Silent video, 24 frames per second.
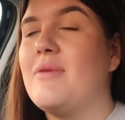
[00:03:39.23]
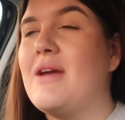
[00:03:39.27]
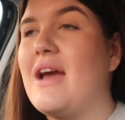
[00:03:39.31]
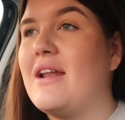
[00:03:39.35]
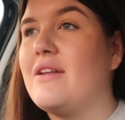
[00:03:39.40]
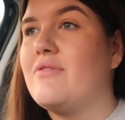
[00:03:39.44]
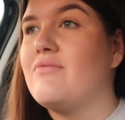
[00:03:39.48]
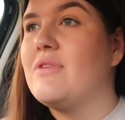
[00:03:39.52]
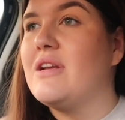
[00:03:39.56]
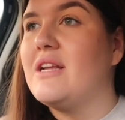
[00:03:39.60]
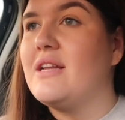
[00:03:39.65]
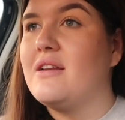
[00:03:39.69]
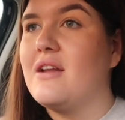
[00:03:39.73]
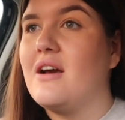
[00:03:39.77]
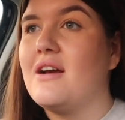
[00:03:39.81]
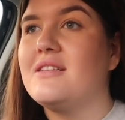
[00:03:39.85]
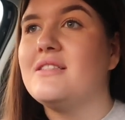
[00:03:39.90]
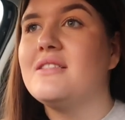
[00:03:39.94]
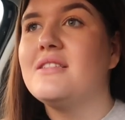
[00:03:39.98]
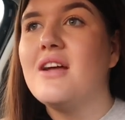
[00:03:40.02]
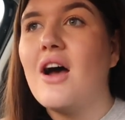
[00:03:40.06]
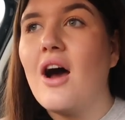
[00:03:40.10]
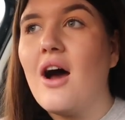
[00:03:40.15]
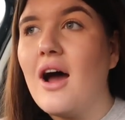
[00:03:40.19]
We had a really
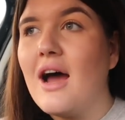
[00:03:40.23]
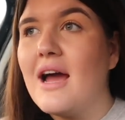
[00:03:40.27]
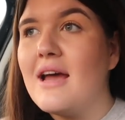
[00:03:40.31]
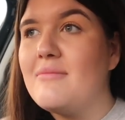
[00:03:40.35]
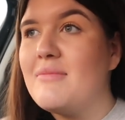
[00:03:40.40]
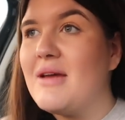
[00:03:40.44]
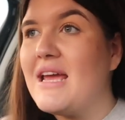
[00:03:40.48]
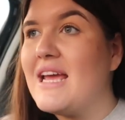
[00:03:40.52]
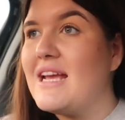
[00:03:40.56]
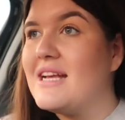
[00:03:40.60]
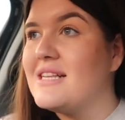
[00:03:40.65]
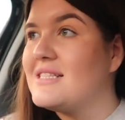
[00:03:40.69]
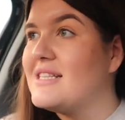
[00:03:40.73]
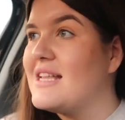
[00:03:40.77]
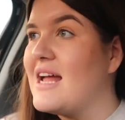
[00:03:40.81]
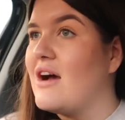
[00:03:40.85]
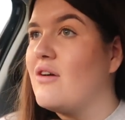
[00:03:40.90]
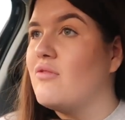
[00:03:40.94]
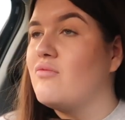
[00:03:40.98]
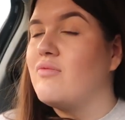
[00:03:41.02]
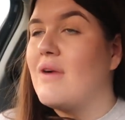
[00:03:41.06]
nice time. It is now